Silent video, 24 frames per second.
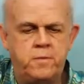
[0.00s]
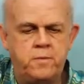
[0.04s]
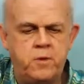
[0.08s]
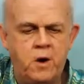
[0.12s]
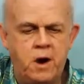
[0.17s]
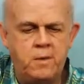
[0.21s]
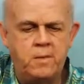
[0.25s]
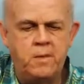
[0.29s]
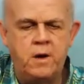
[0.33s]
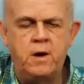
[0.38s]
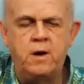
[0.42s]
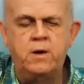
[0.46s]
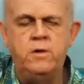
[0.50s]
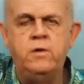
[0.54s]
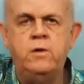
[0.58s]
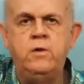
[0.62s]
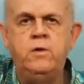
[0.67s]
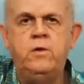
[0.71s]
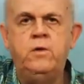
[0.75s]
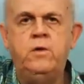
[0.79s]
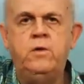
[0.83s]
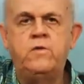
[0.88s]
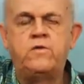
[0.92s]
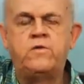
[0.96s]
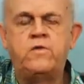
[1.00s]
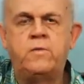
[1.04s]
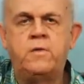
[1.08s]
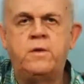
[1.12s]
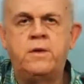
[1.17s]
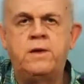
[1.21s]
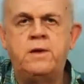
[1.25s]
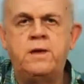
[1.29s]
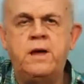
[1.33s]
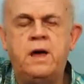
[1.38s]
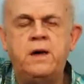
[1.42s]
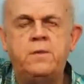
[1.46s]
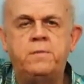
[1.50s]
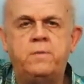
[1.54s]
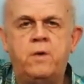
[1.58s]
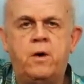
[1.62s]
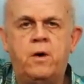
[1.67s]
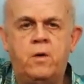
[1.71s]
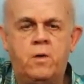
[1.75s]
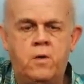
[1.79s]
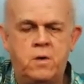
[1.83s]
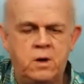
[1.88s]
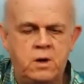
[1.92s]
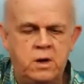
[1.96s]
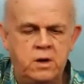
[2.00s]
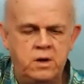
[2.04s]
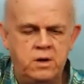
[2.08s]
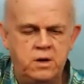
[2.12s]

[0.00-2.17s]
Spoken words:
primary use of a capo